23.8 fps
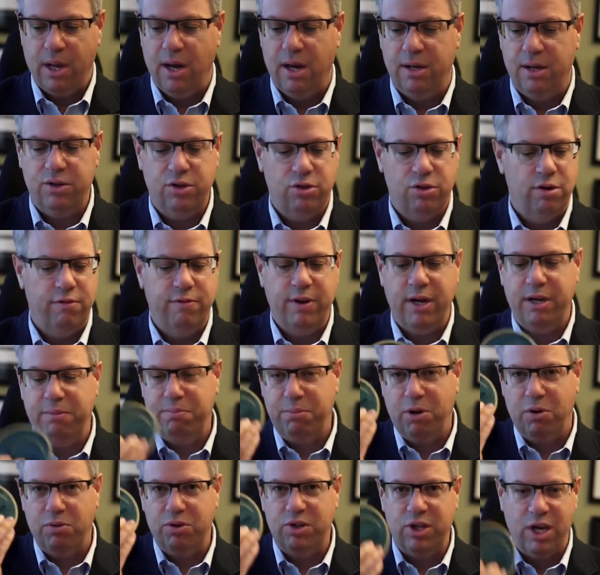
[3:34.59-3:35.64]
survey,
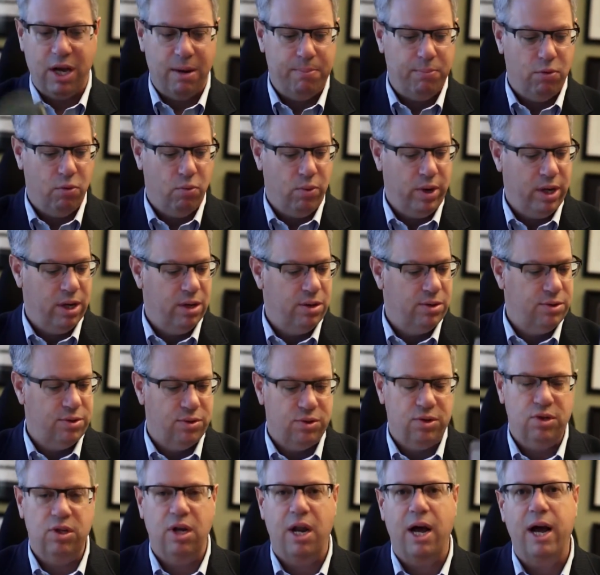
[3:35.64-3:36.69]
sample wheels or
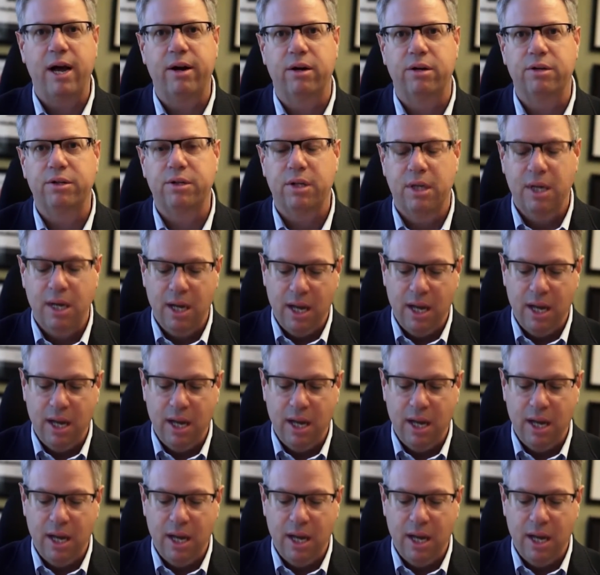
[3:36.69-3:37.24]
sliders,